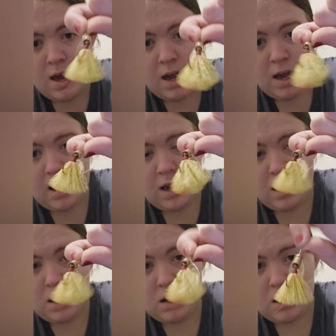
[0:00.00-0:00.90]

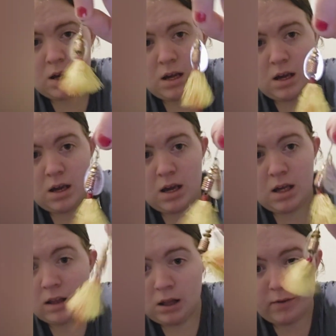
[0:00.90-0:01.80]
and
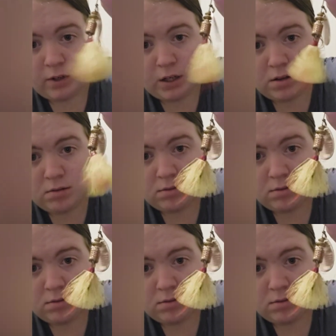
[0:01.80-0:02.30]
it loved it.